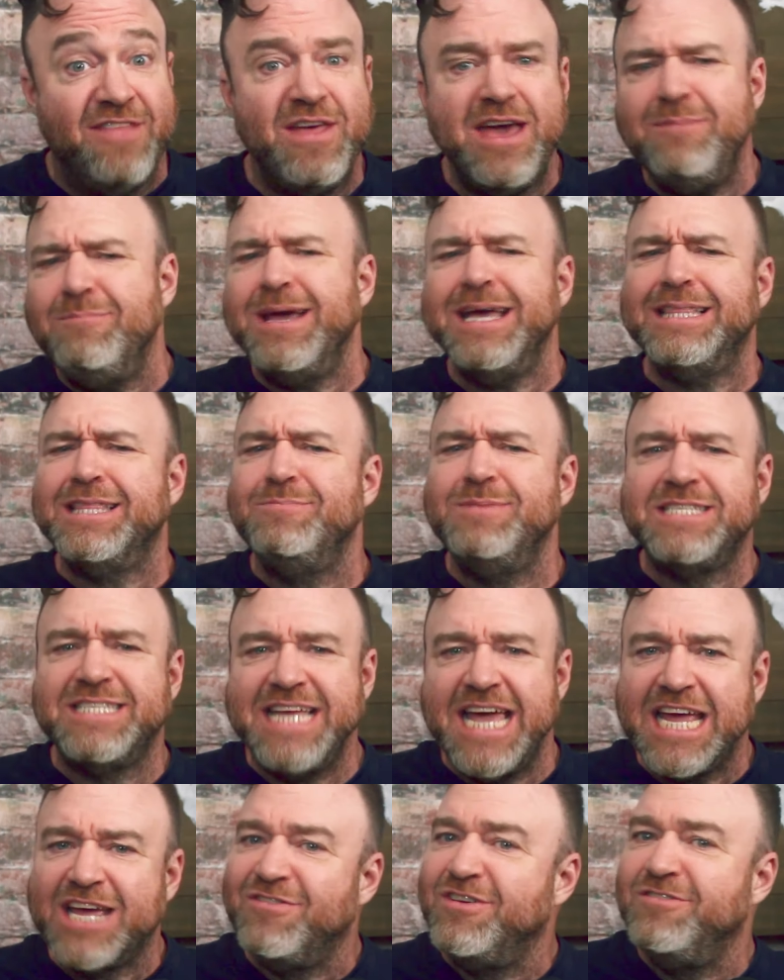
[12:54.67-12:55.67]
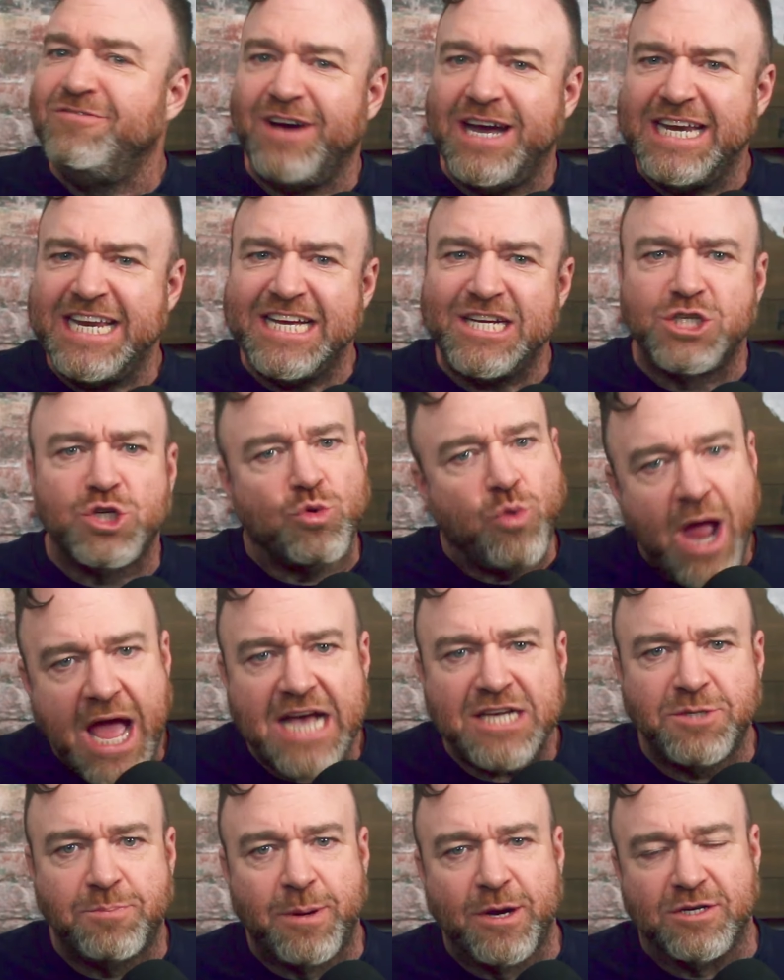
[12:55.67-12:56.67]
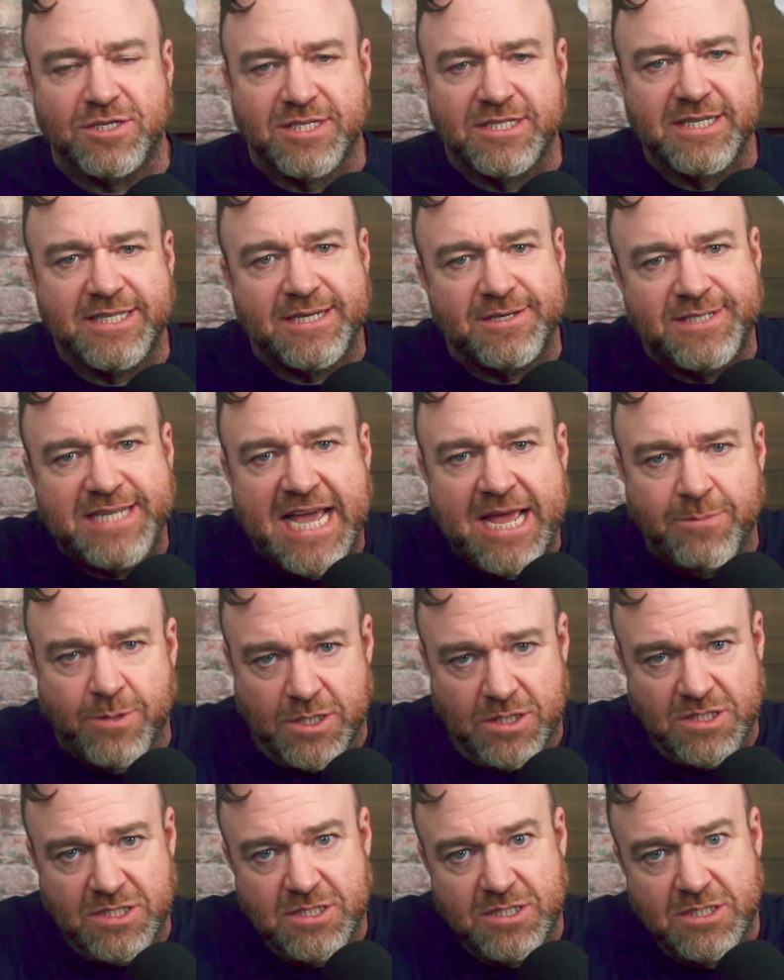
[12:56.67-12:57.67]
and then made the mistake of inviting a trash person to their table.